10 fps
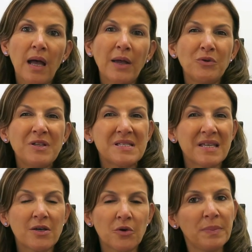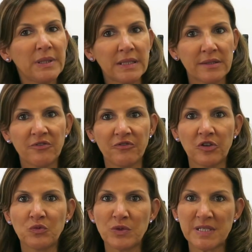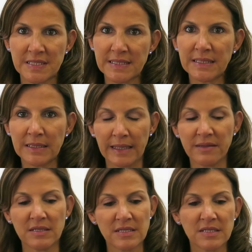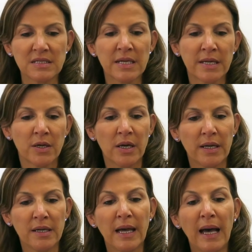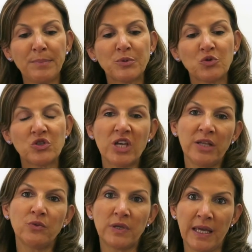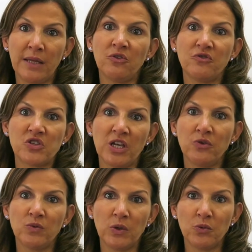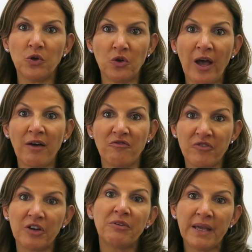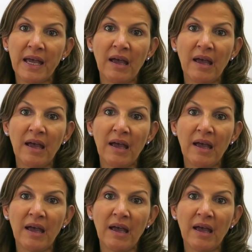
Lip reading: I wouldn't say completely different. We still, and this is up to January, end of January, where you have very